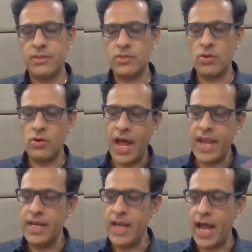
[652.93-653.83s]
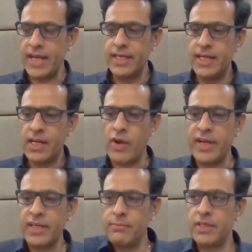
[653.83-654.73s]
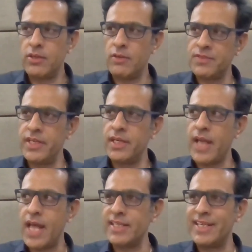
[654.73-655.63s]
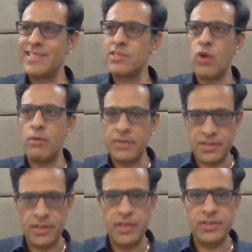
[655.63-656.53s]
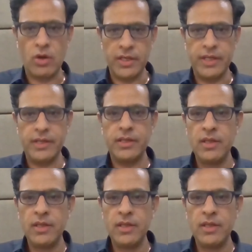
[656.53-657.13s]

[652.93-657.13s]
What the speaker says: So I did quite a bit of stint as a desktop research on it.